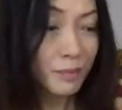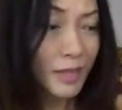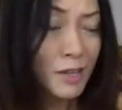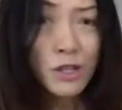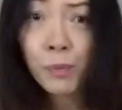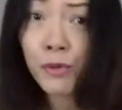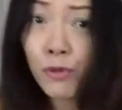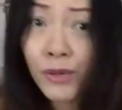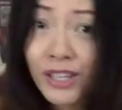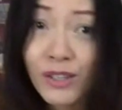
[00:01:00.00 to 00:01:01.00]
so before
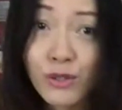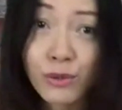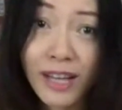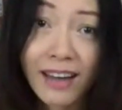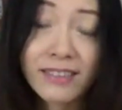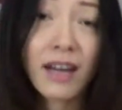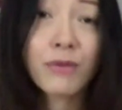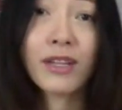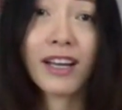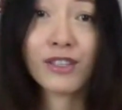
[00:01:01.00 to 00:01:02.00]
we go into that, I
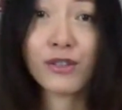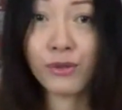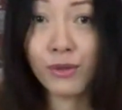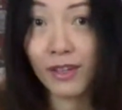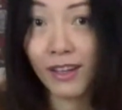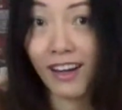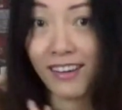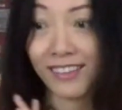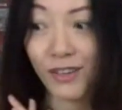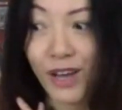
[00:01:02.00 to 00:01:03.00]
would like to
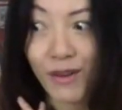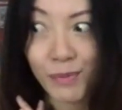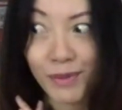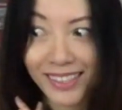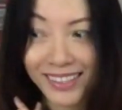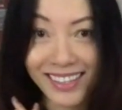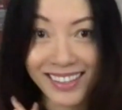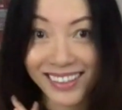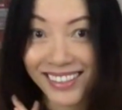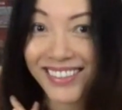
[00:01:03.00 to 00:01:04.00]
give everybody a
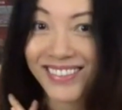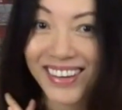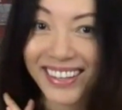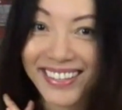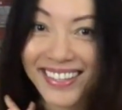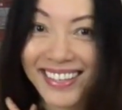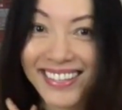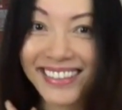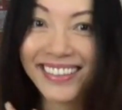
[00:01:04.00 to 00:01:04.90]
little Chinese lesson.